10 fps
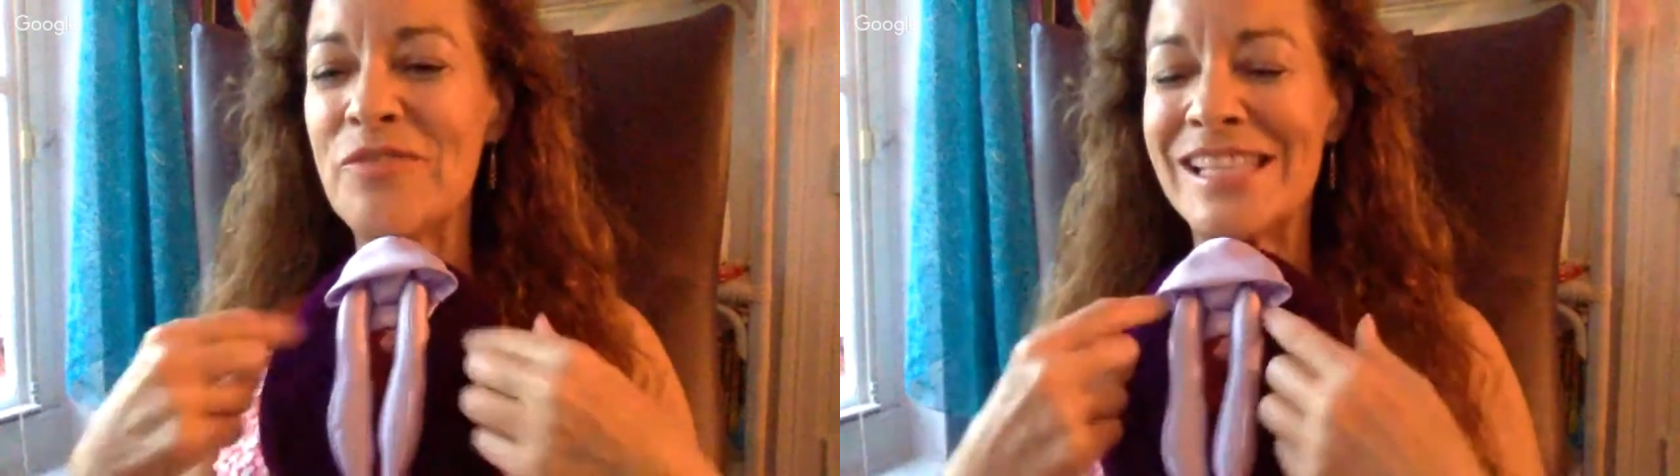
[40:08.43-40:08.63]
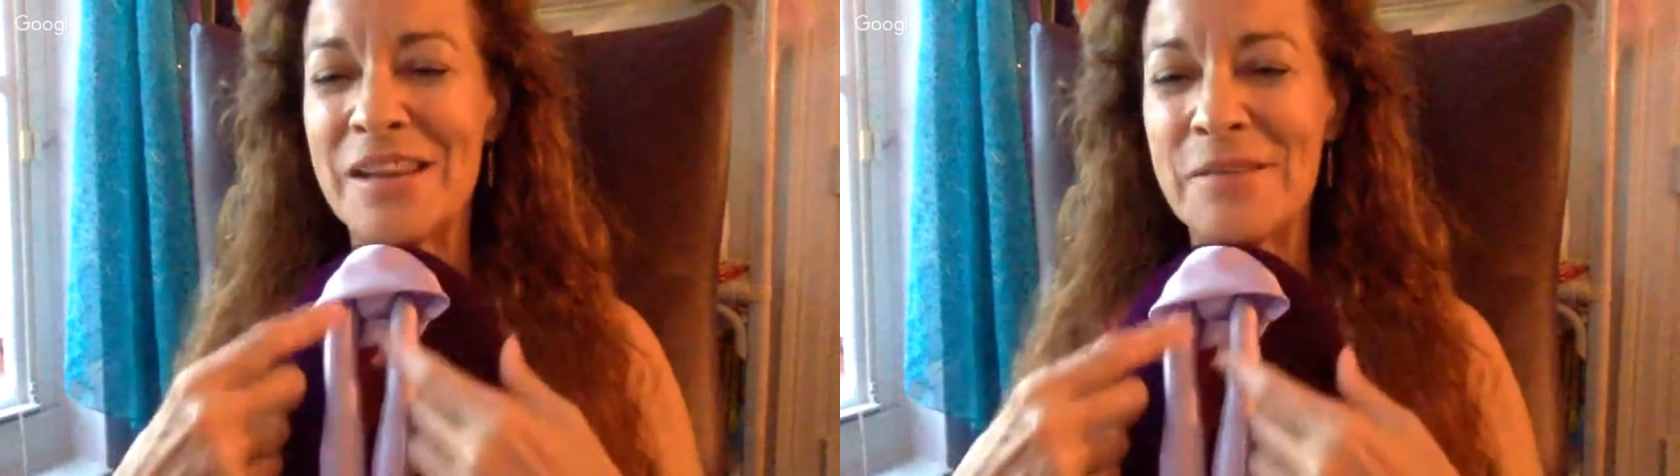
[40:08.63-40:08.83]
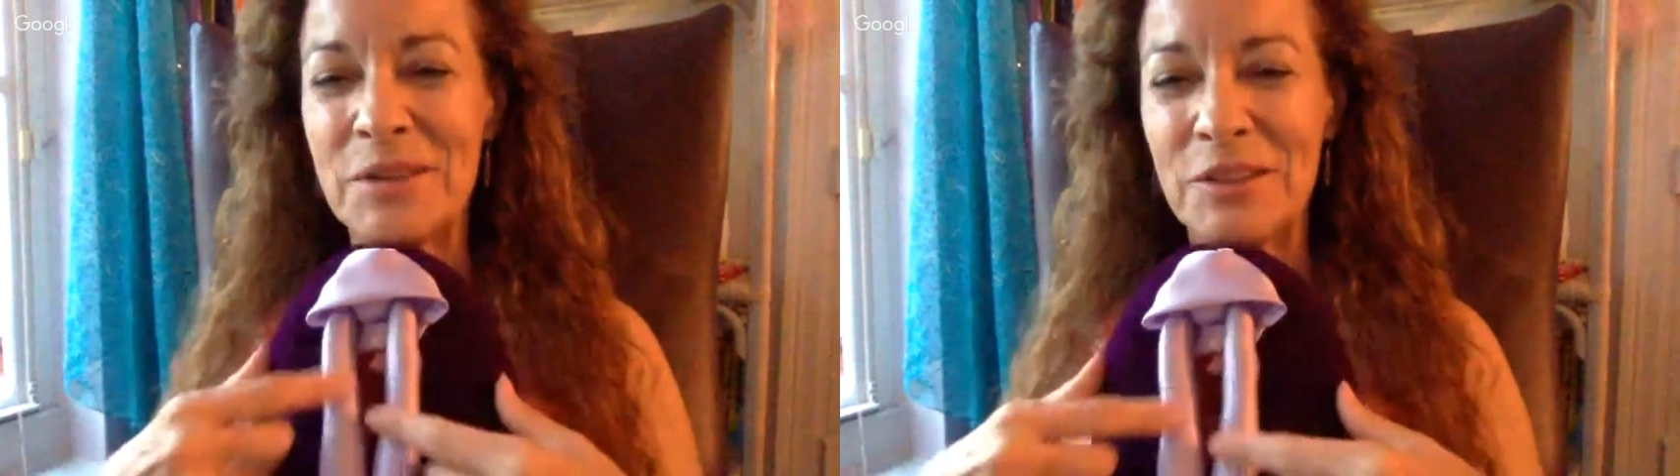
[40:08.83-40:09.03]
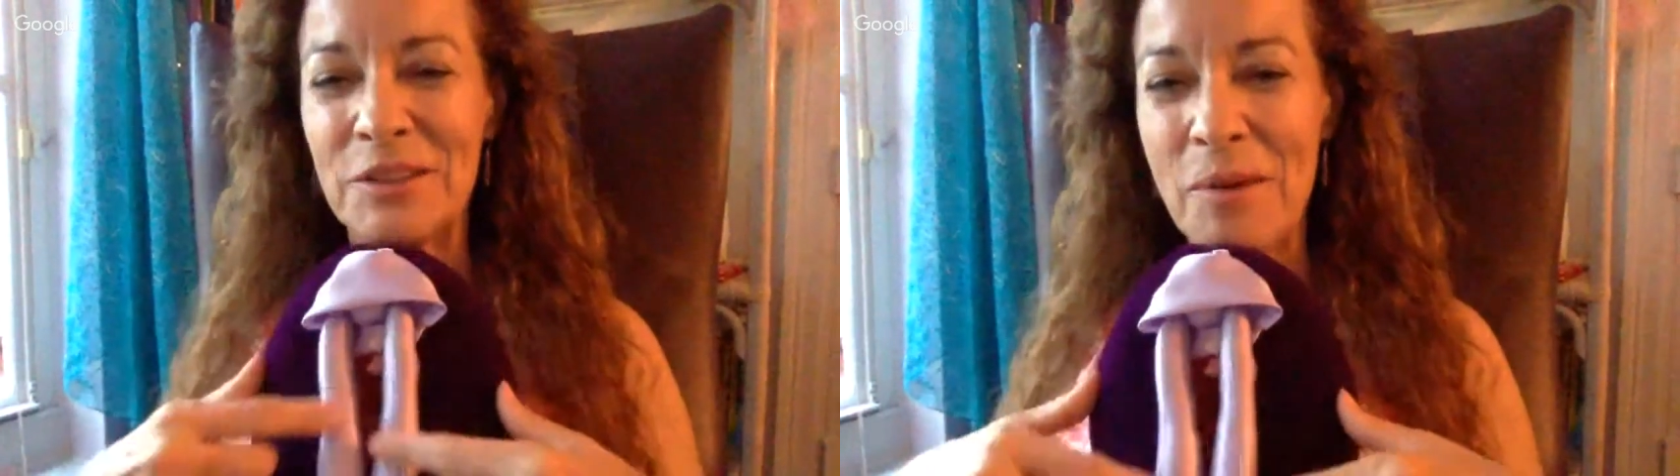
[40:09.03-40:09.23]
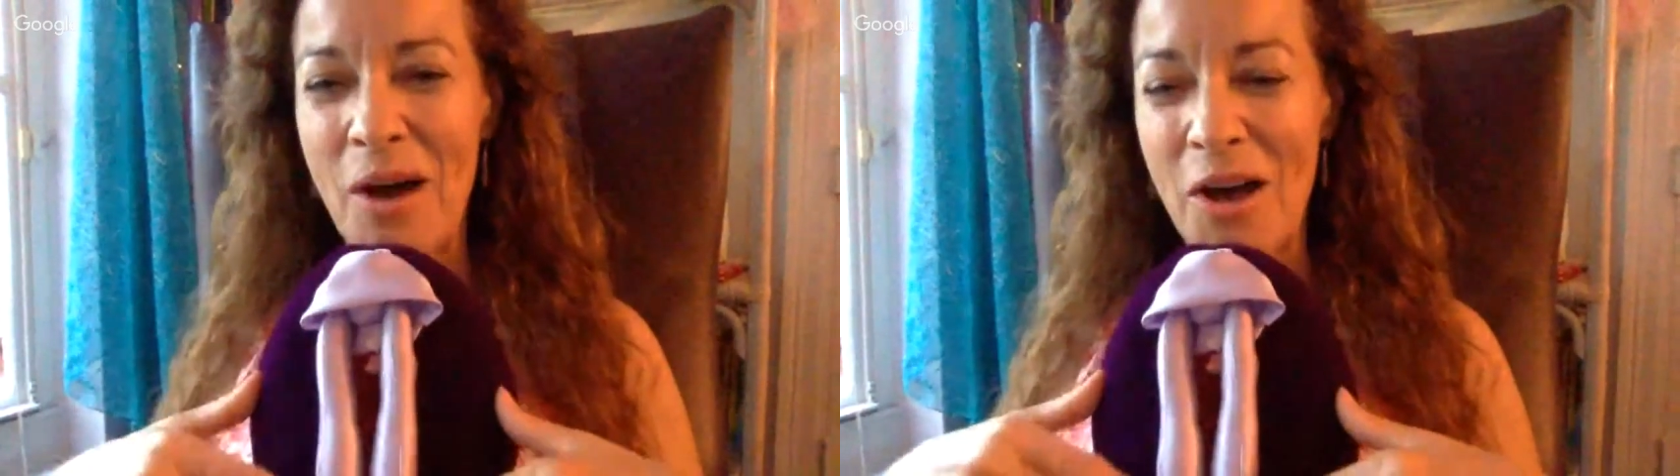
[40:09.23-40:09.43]

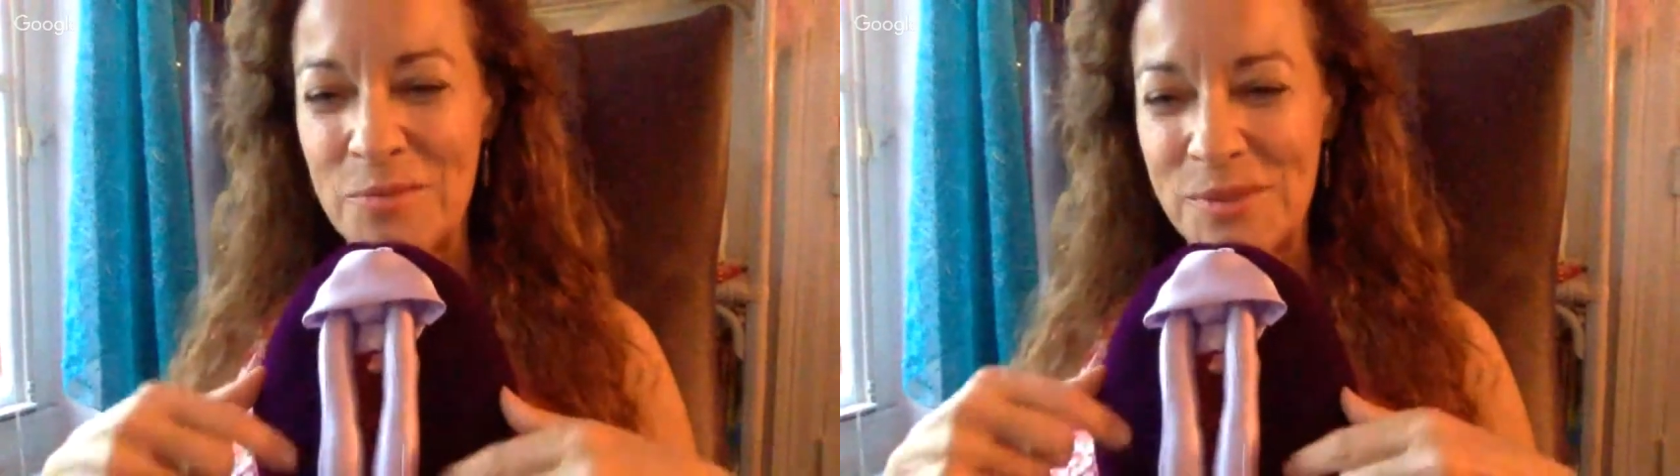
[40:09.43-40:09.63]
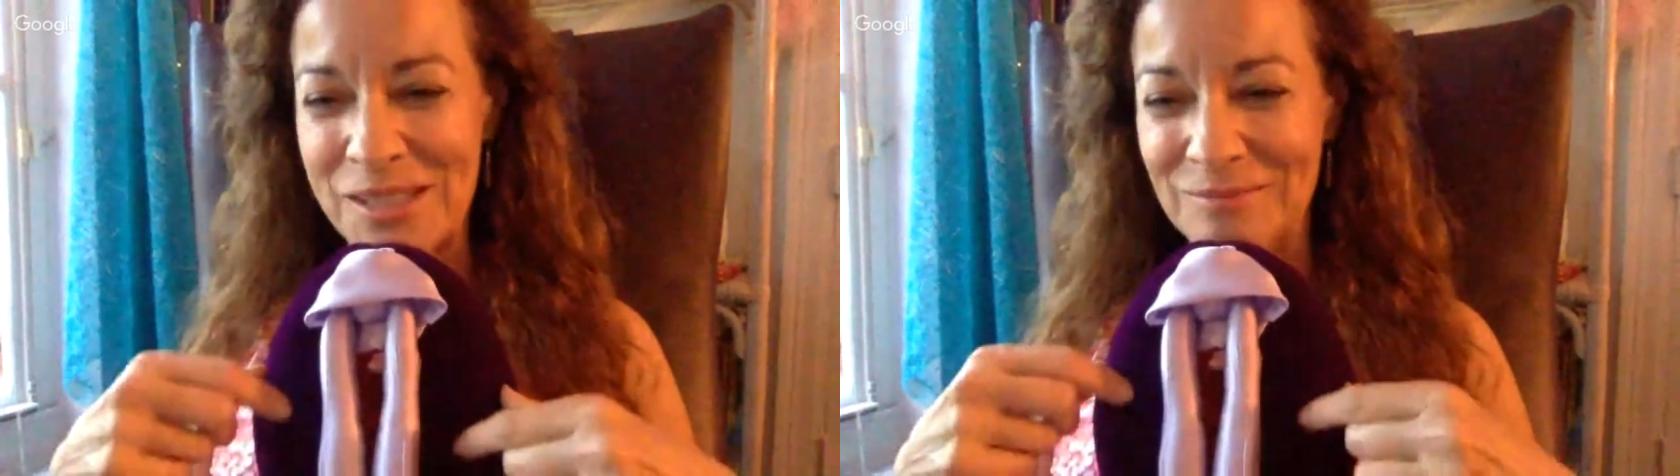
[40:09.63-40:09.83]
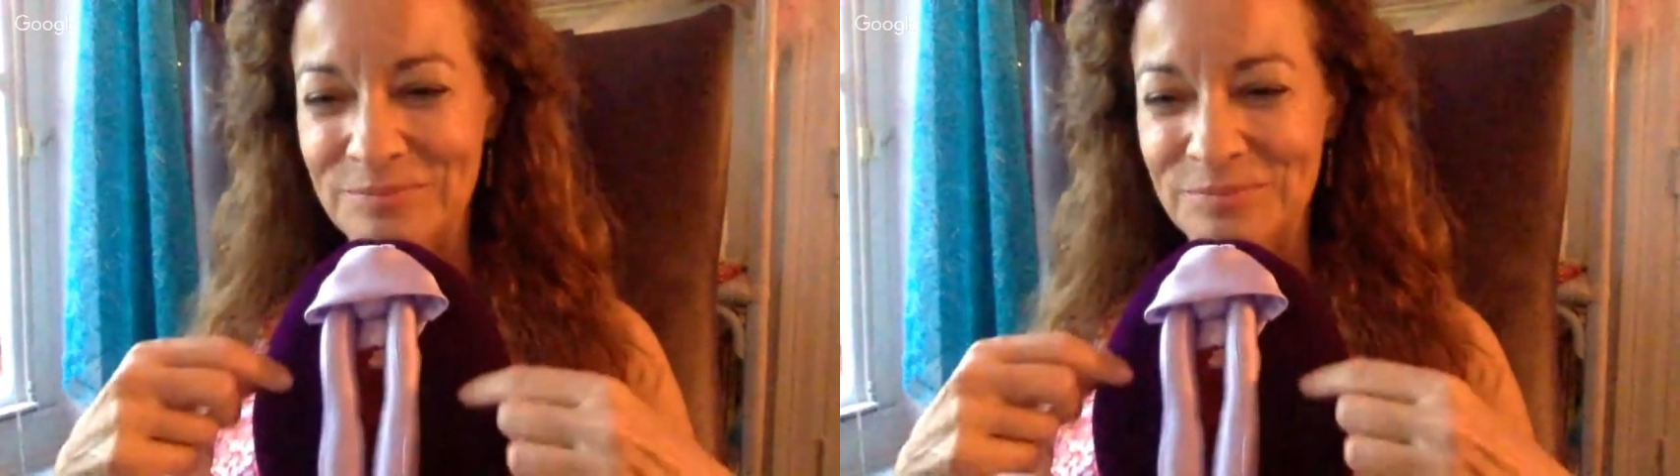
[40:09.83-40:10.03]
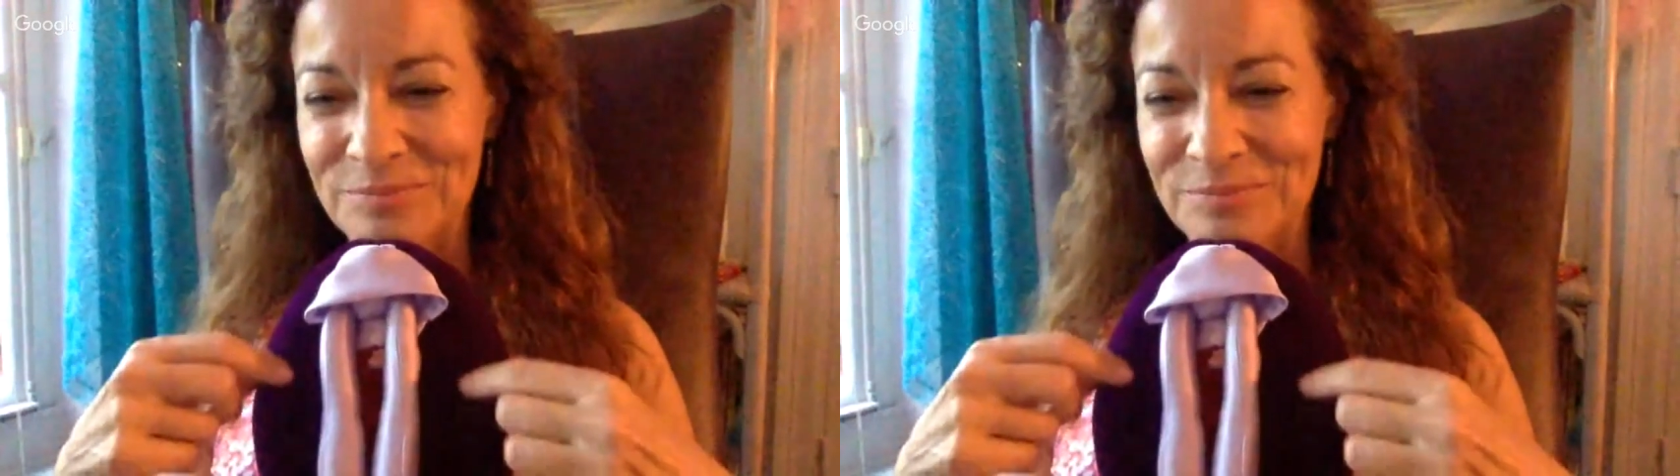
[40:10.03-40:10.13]
vestibular bulbs.